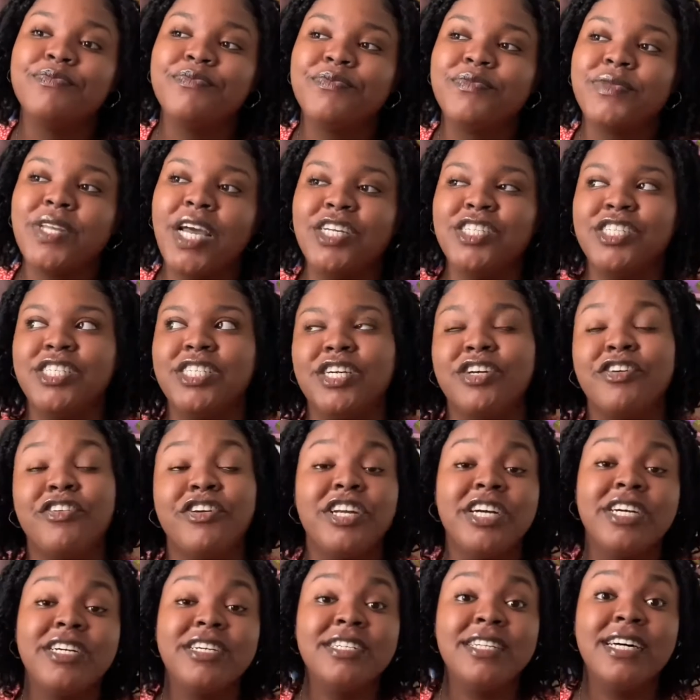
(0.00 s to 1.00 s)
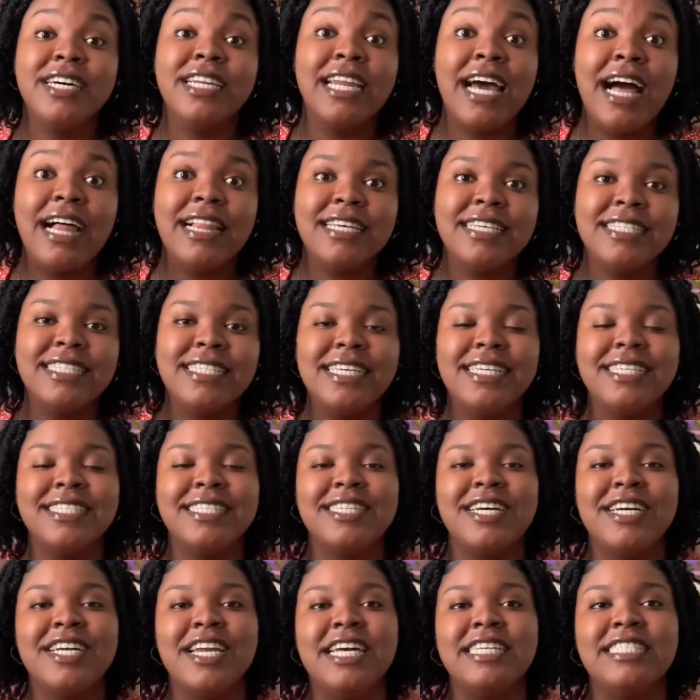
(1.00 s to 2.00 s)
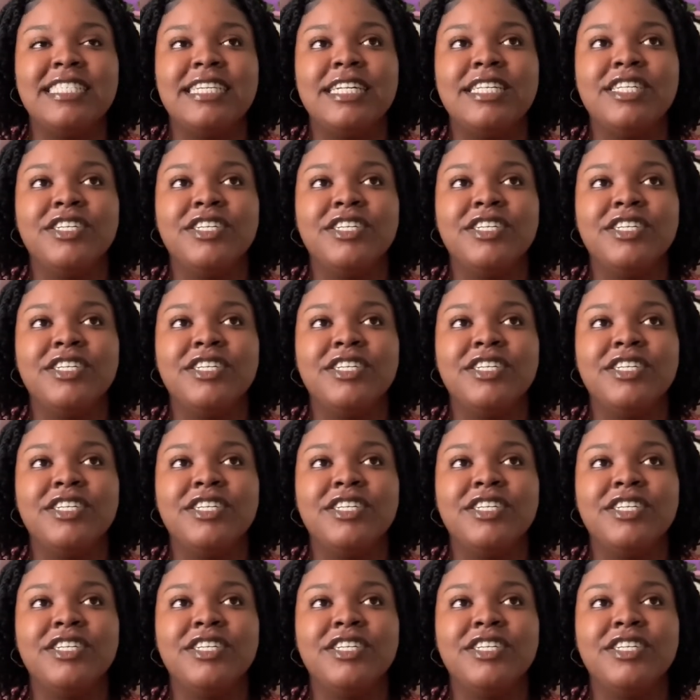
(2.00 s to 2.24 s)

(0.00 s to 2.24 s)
I should say critical analysis, not necessarily